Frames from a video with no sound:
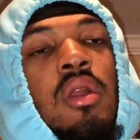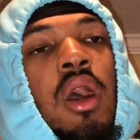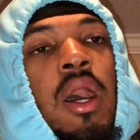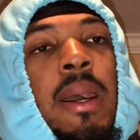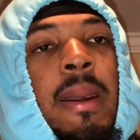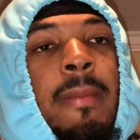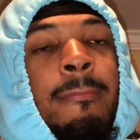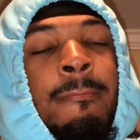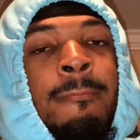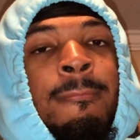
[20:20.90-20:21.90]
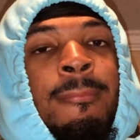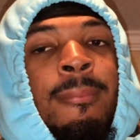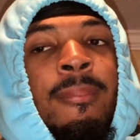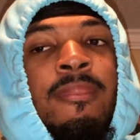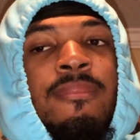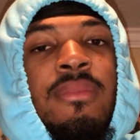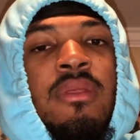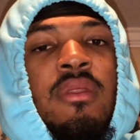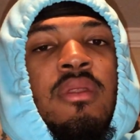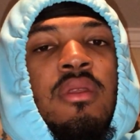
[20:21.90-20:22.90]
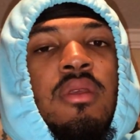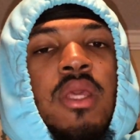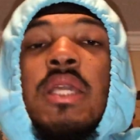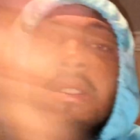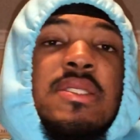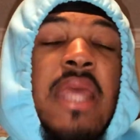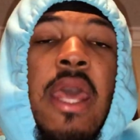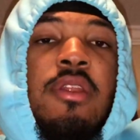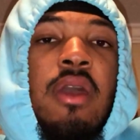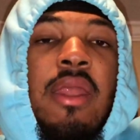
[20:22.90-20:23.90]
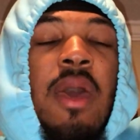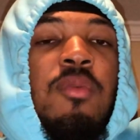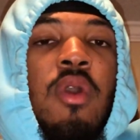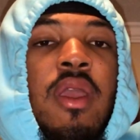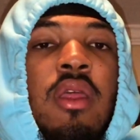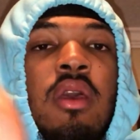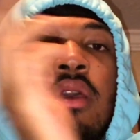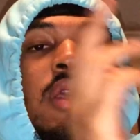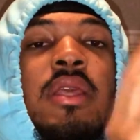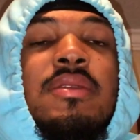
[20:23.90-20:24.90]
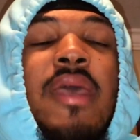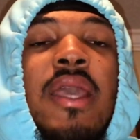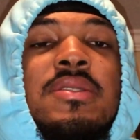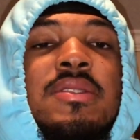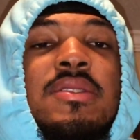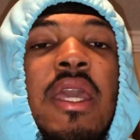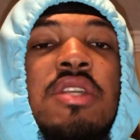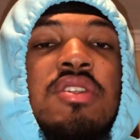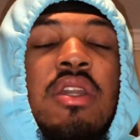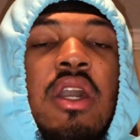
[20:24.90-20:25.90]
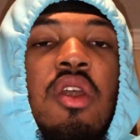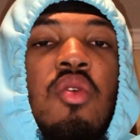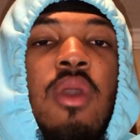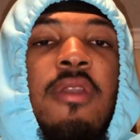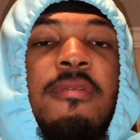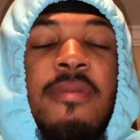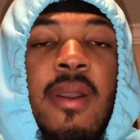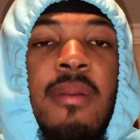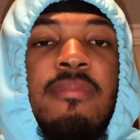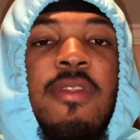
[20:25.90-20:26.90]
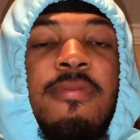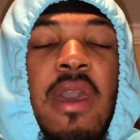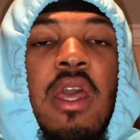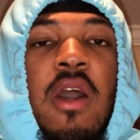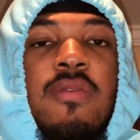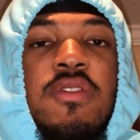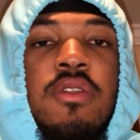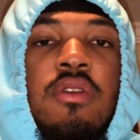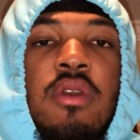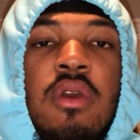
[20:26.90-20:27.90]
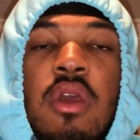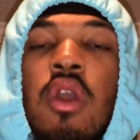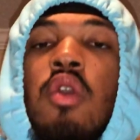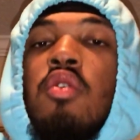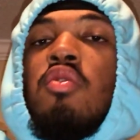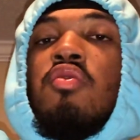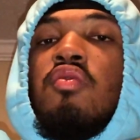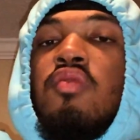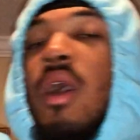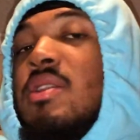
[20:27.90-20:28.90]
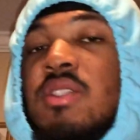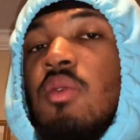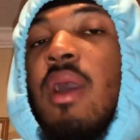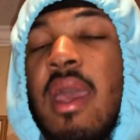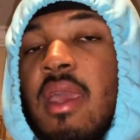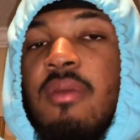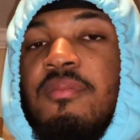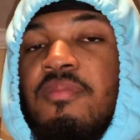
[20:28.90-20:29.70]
Um, he's just standing there at that point. He takes the taser gun away from the fat officer, runs away.